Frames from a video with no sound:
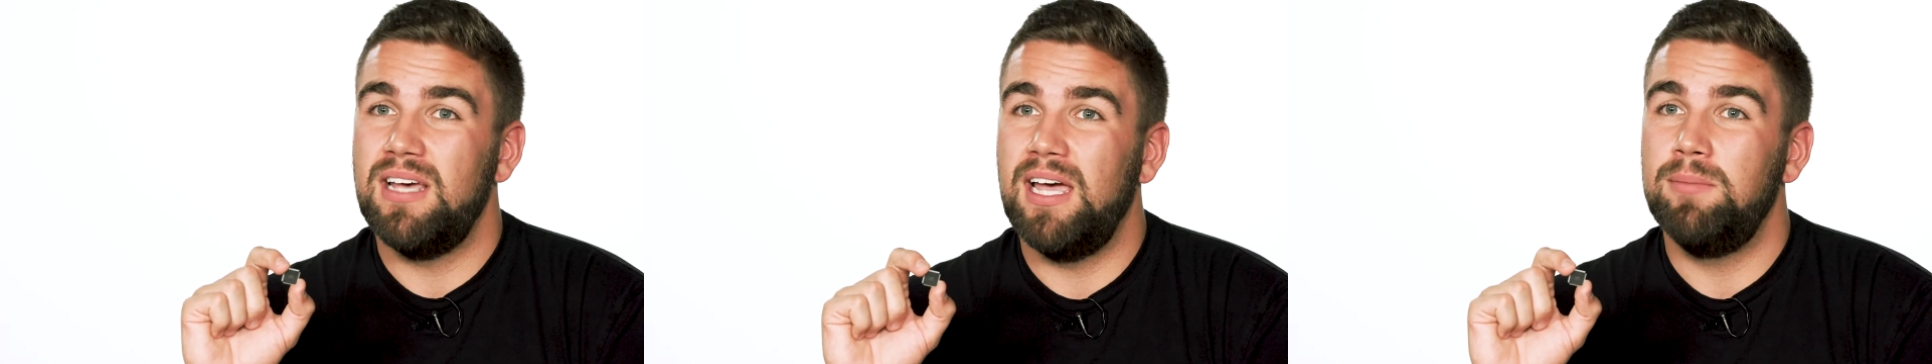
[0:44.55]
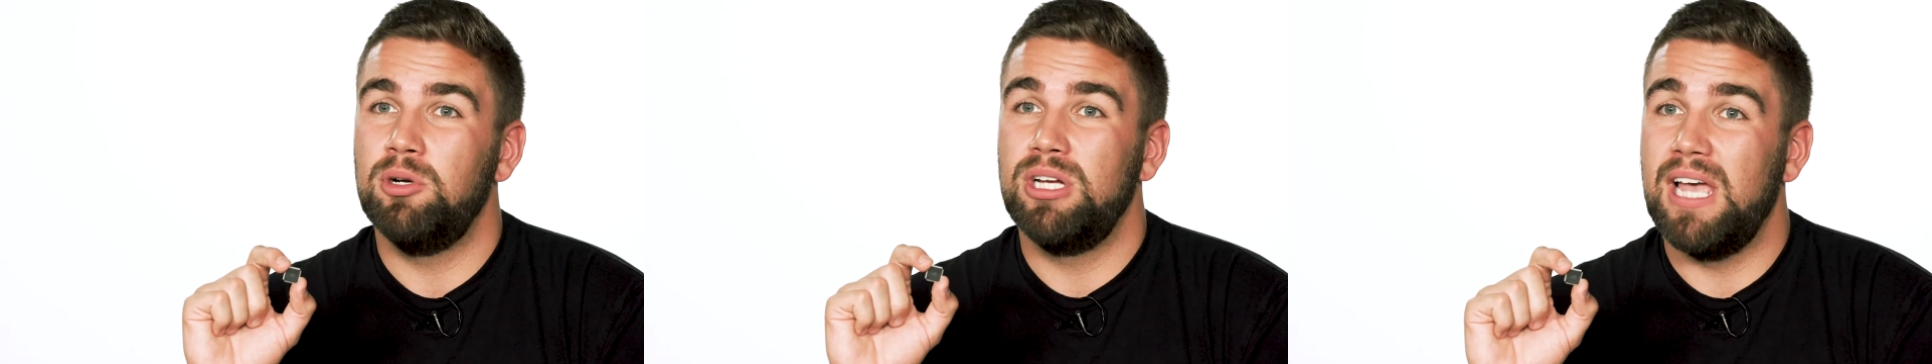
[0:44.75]

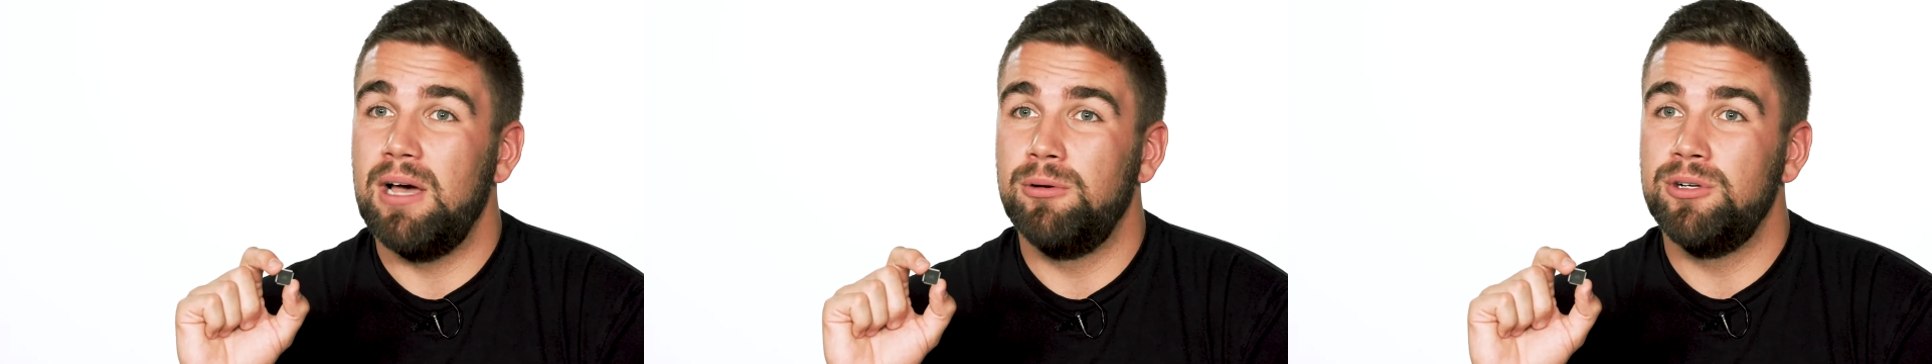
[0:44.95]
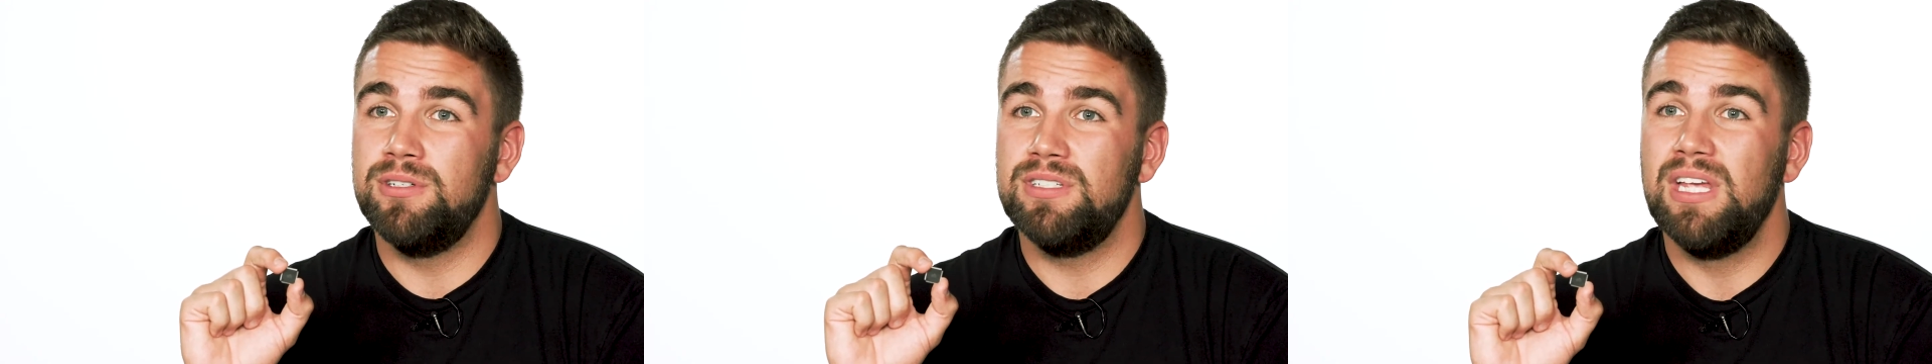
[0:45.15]
timer
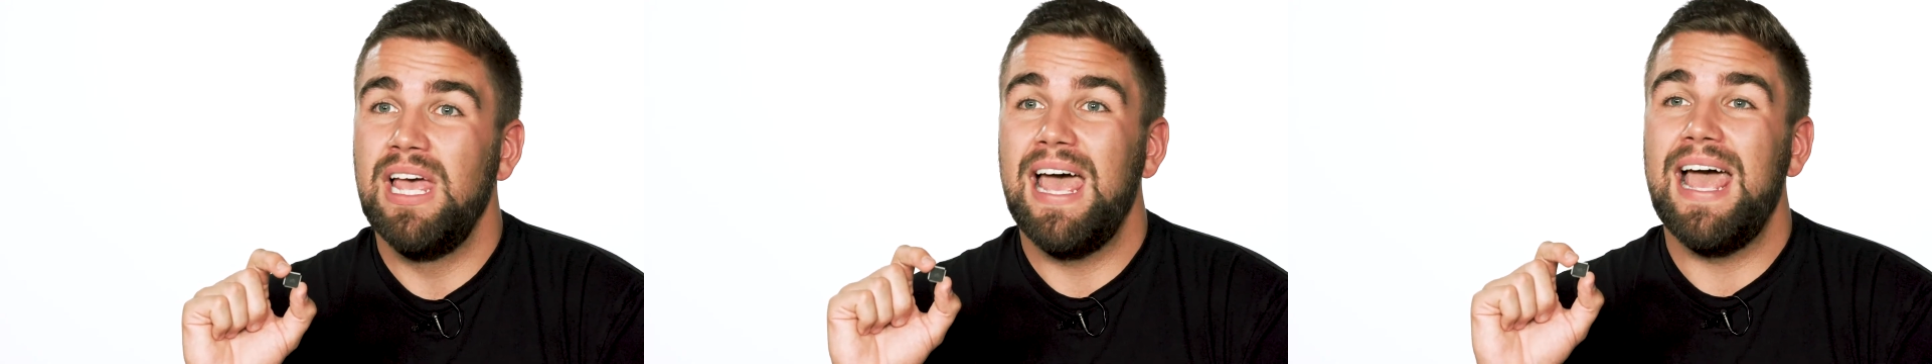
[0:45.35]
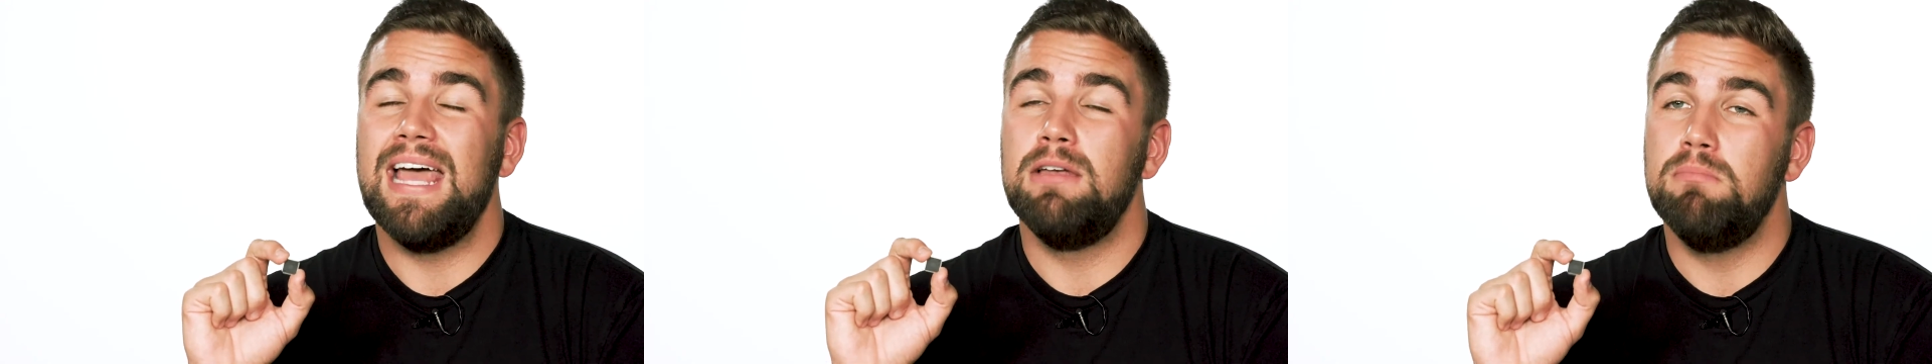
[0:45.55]
counters,
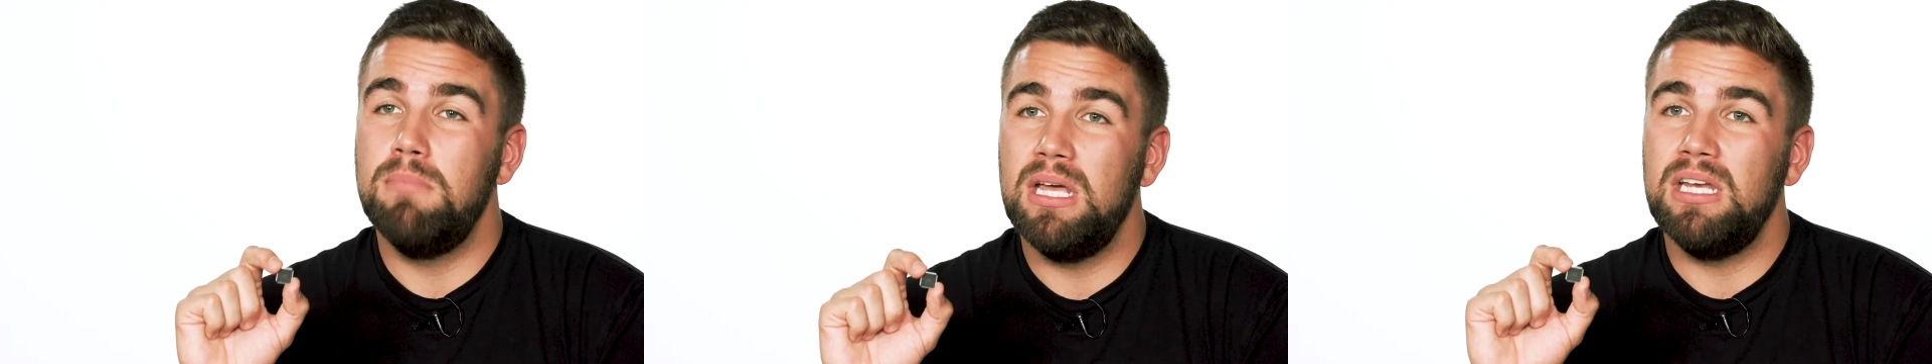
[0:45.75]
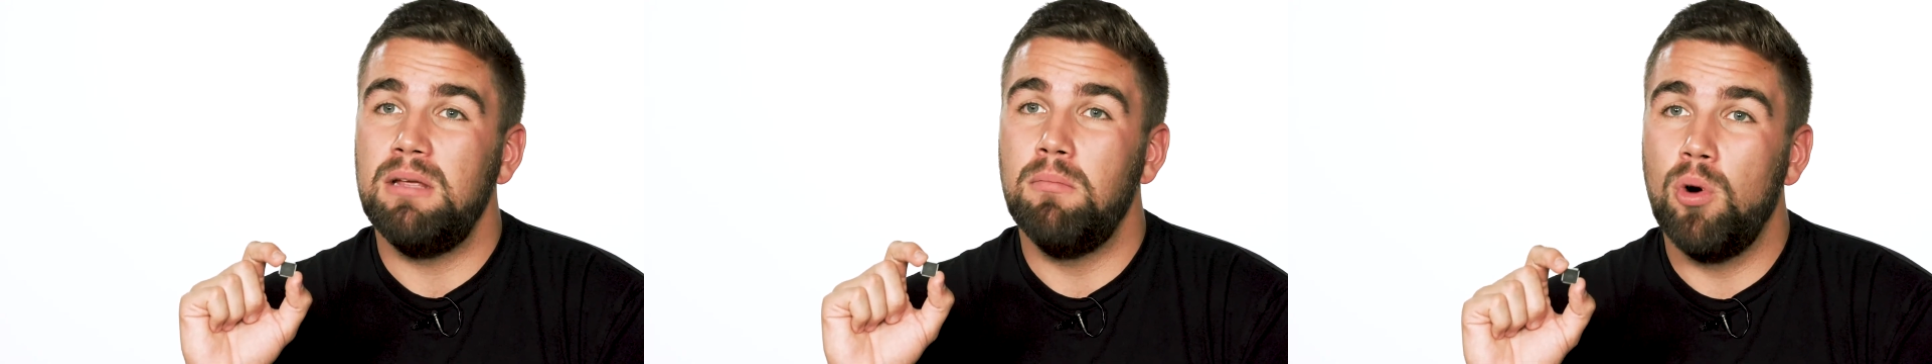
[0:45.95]
and many